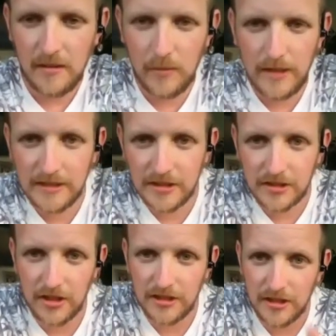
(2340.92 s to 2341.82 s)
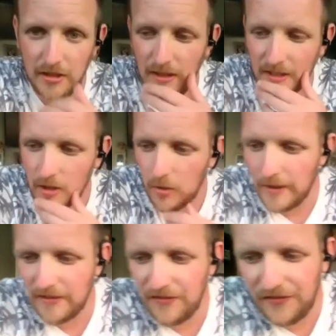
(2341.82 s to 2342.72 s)
We're just going to do a
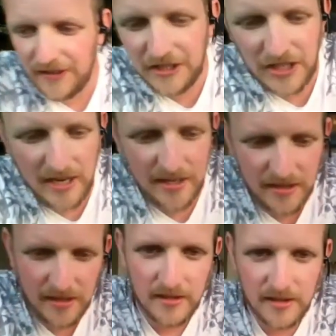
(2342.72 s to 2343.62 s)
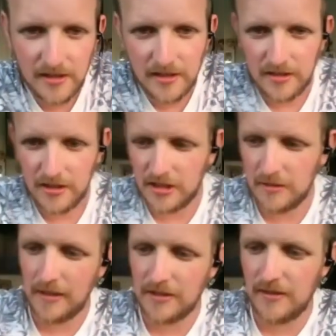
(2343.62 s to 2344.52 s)
quick finisher, just to
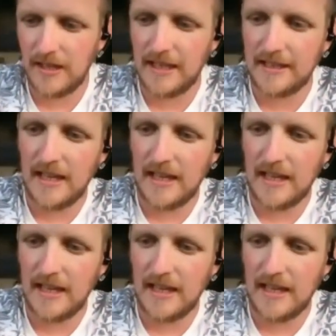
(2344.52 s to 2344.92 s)
be able to really get